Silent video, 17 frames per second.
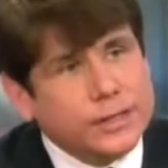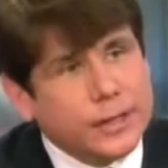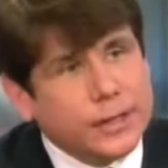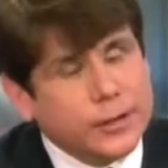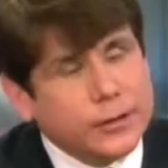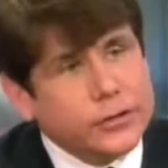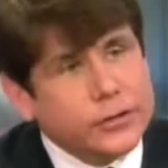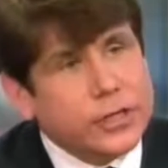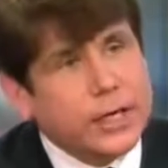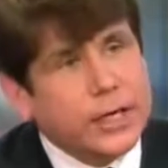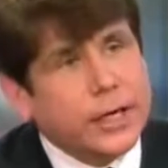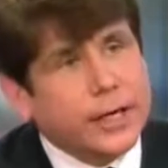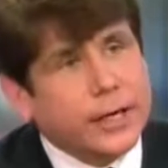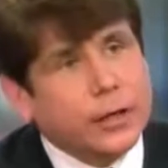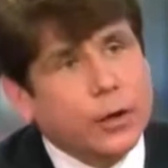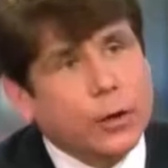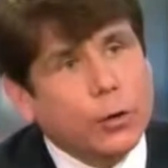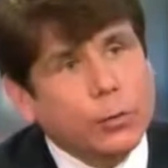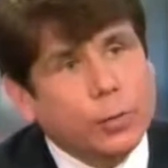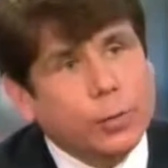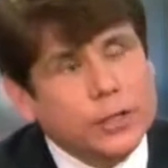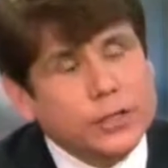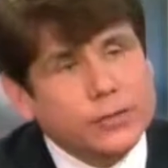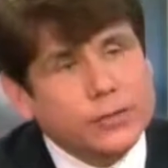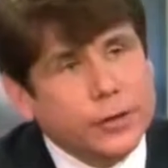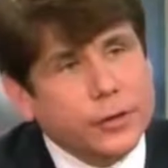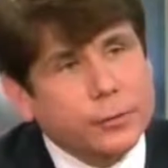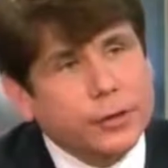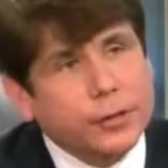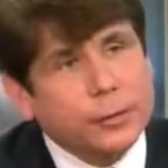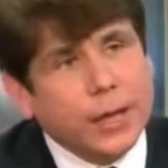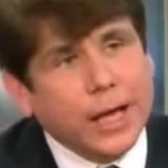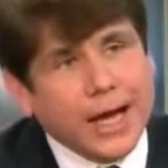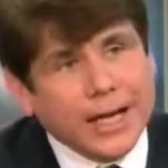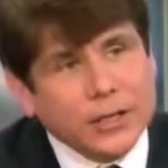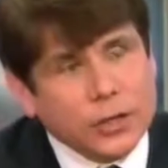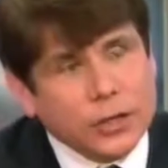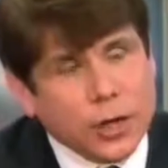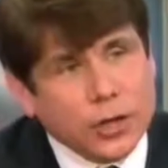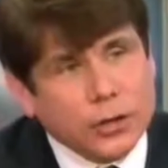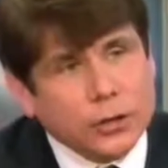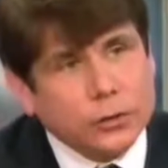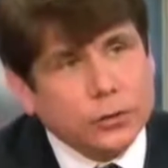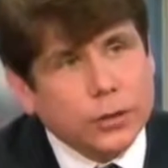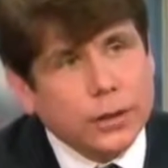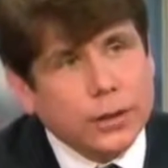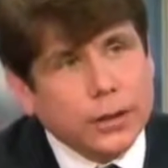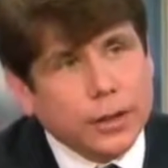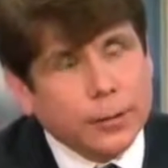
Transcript: senators, and a whole bunch of other people I talked to